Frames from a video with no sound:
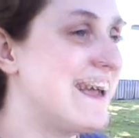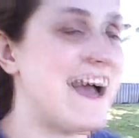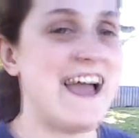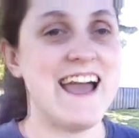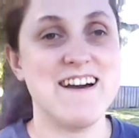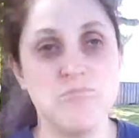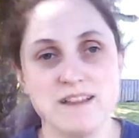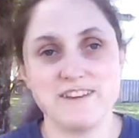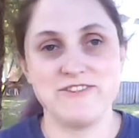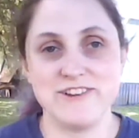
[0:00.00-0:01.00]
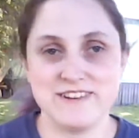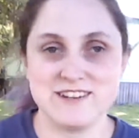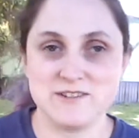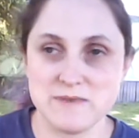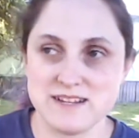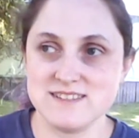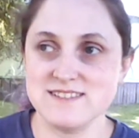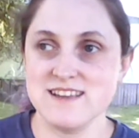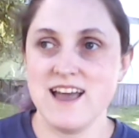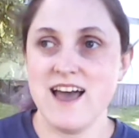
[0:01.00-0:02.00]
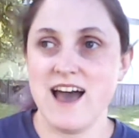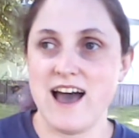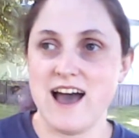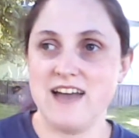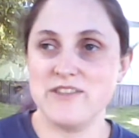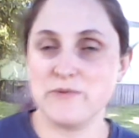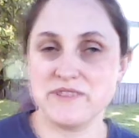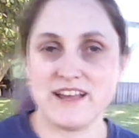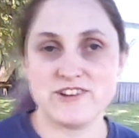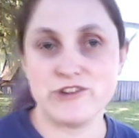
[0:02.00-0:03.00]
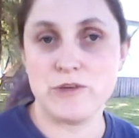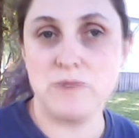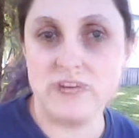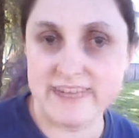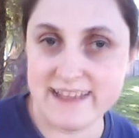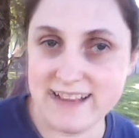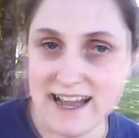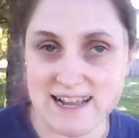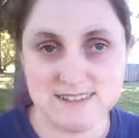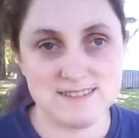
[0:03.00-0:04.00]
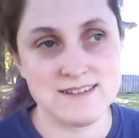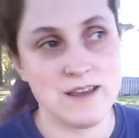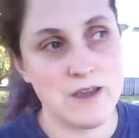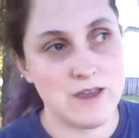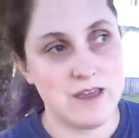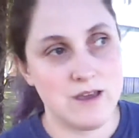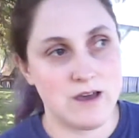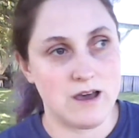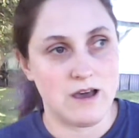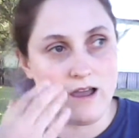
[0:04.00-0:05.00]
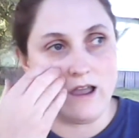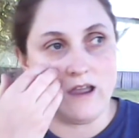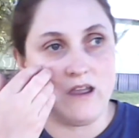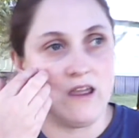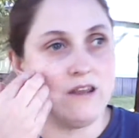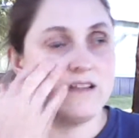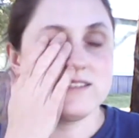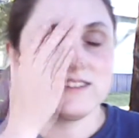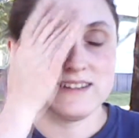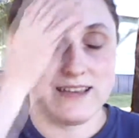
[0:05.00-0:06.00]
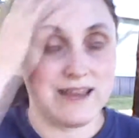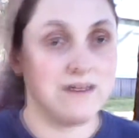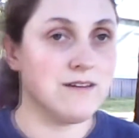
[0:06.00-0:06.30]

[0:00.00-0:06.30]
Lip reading: I have played a few instruments. There was actually a music class. This is again